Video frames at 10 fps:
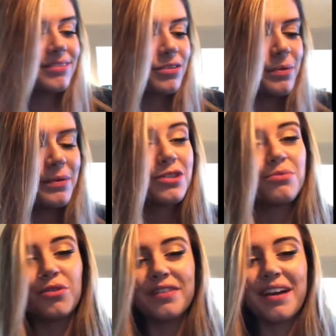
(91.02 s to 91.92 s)
So we're pretty much
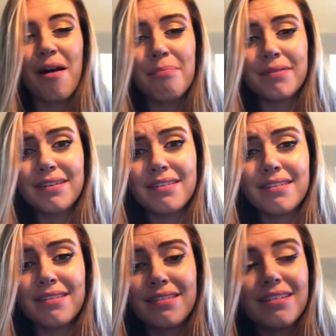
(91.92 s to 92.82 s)
just moving up.
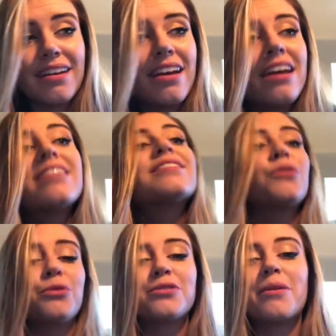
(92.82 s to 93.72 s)

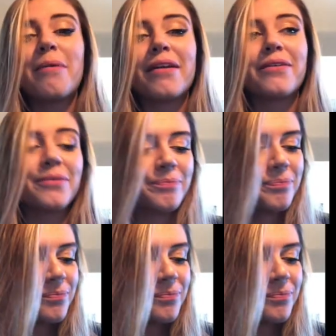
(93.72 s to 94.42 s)
Still using the pedal.